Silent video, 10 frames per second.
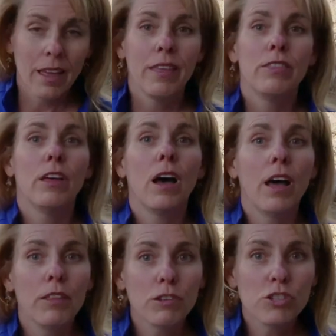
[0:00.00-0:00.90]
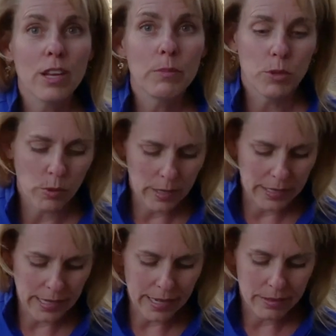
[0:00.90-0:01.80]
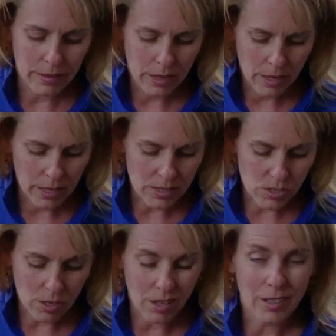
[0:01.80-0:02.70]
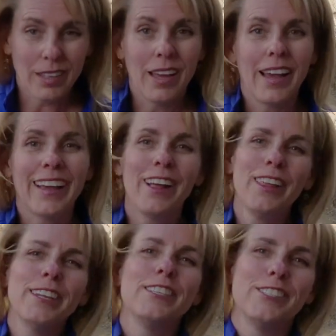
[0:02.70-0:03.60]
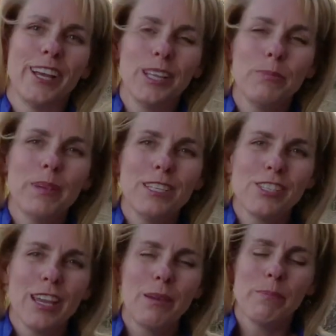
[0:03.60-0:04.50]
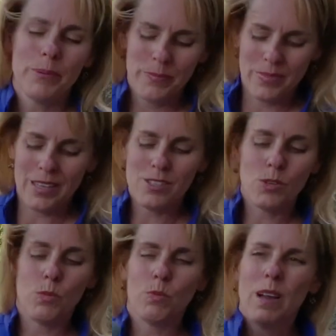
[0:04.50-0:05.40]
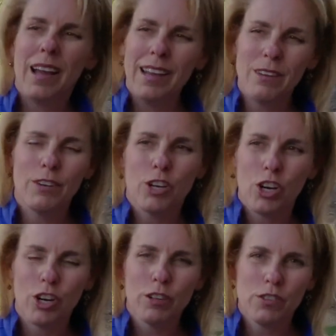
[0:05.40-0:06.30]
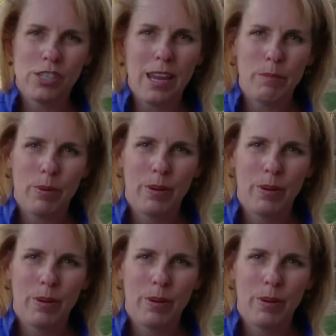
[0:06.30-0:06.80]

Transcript: The other shape you want to get is called, I call it a jelly bean shape. It's a kind of a curve shape.